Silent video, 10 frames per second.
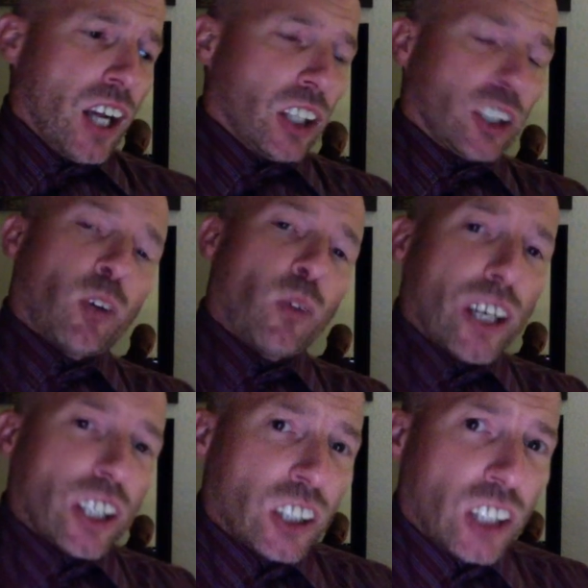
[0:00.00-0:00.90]
So when
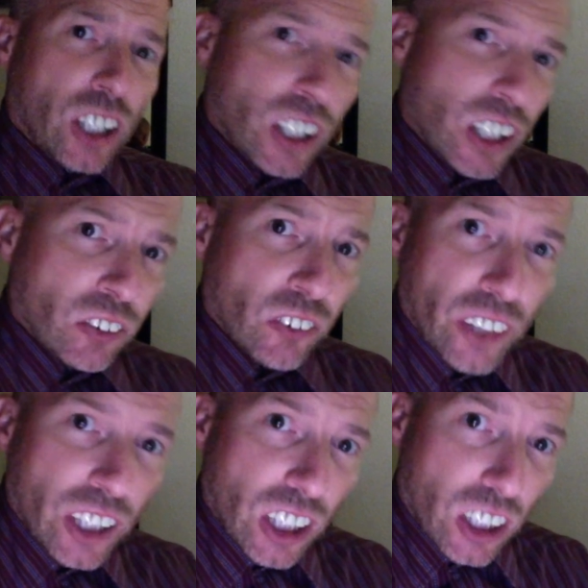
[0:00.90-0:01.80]
you see these
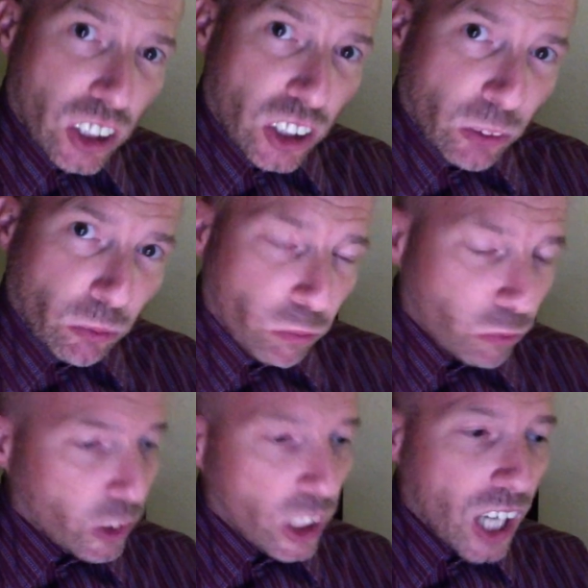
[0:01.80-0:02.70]
vegans,
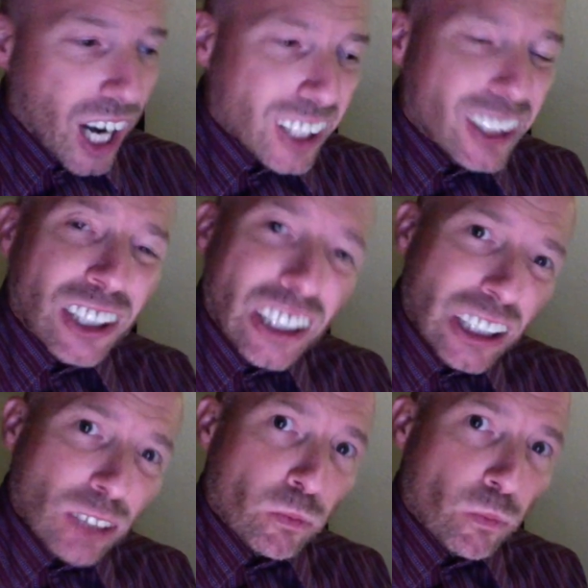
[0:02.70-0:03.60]
you gotta
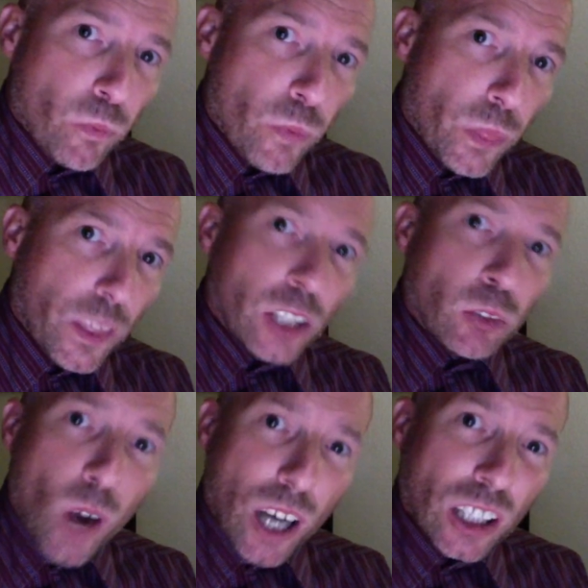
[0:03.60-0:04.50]
tell it's
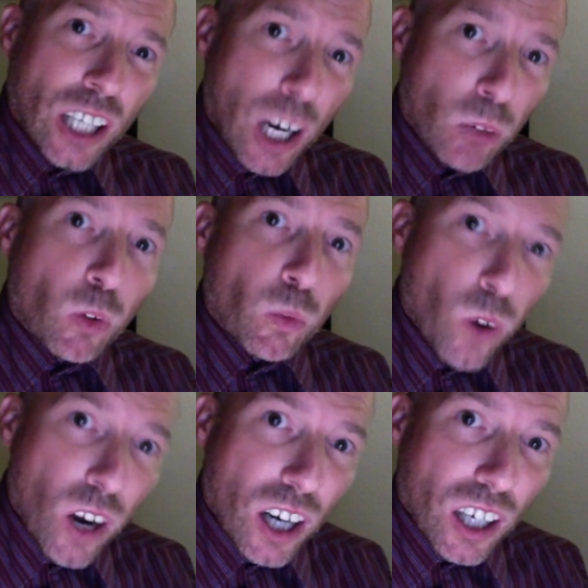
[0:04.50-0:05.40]
what God would
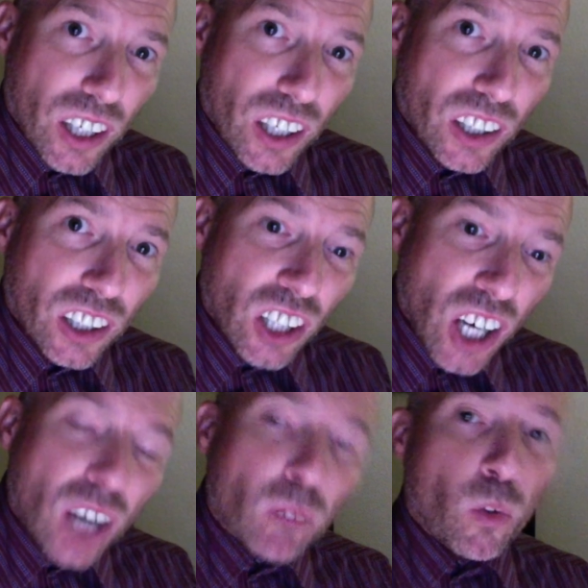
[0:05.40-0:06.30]
want.
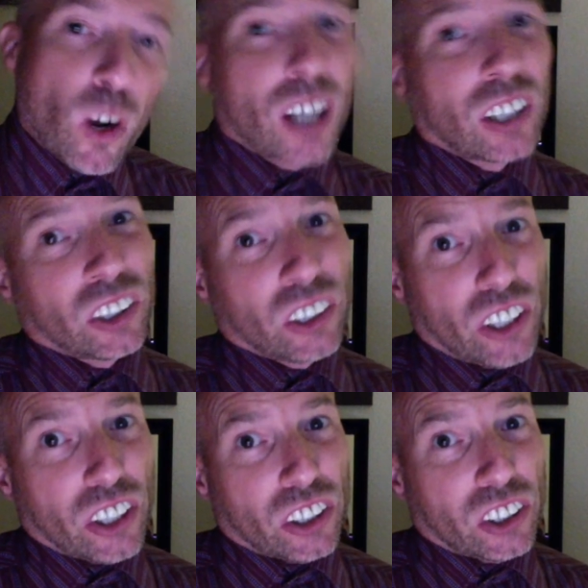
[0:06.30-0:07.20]
God wants
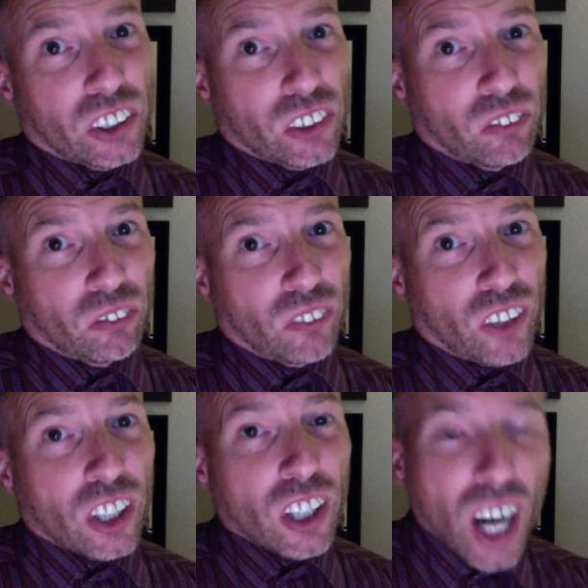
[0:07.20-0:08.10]
this.
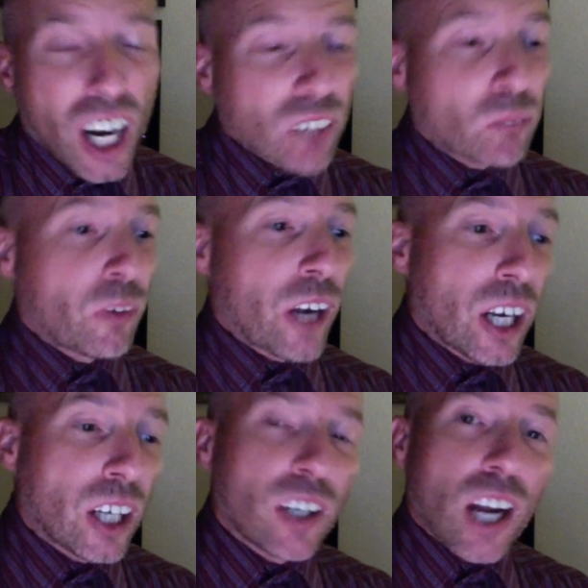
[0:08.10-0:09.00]
God
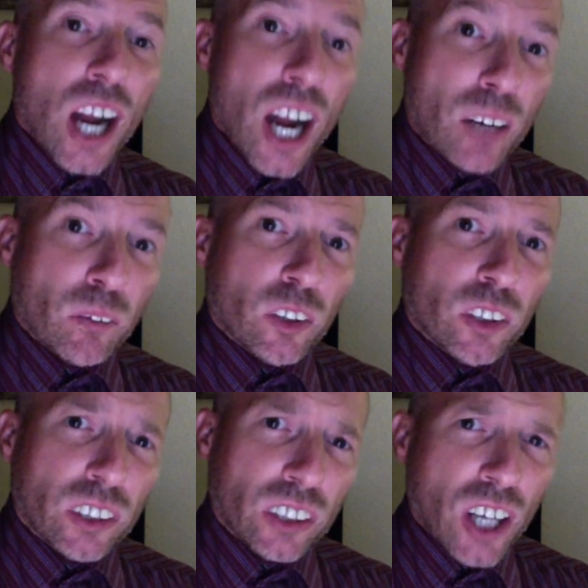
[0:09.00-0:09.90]
made
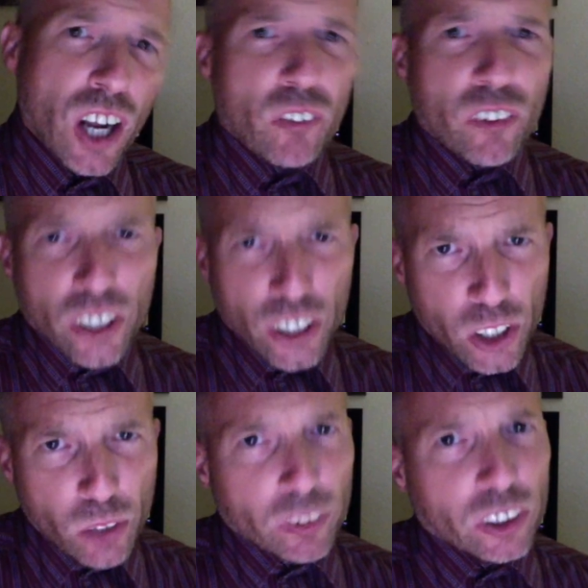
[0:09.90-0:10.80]
animals for
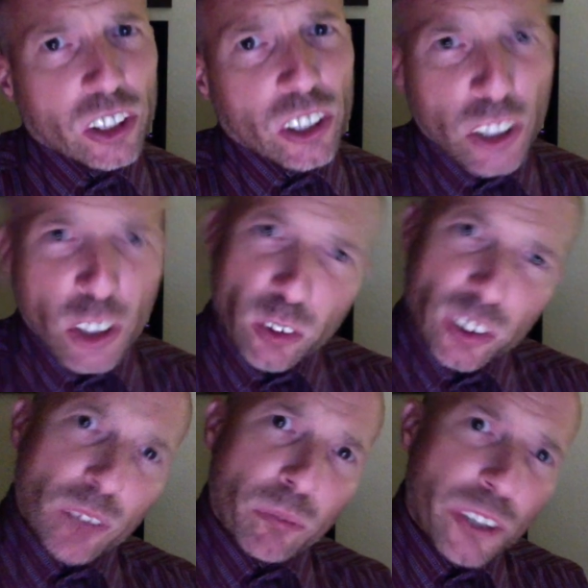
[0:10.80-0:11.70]
humans to use
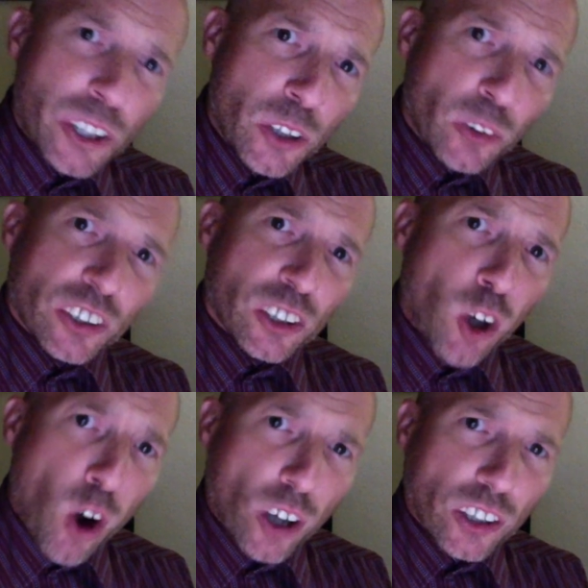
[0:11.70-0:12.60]
and abuse and
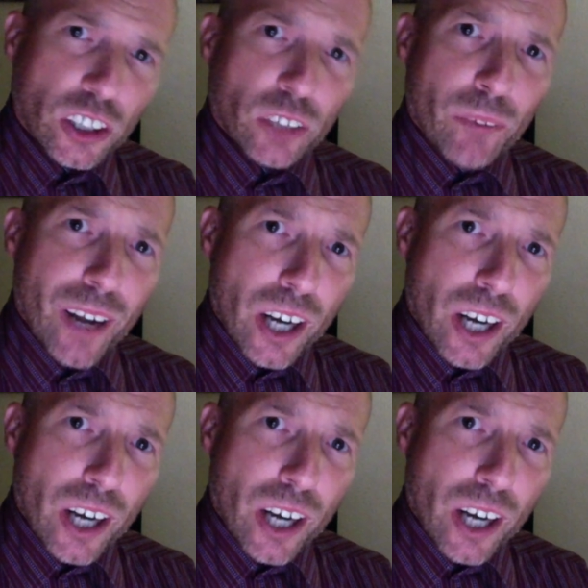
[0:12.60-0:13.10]
torture, man.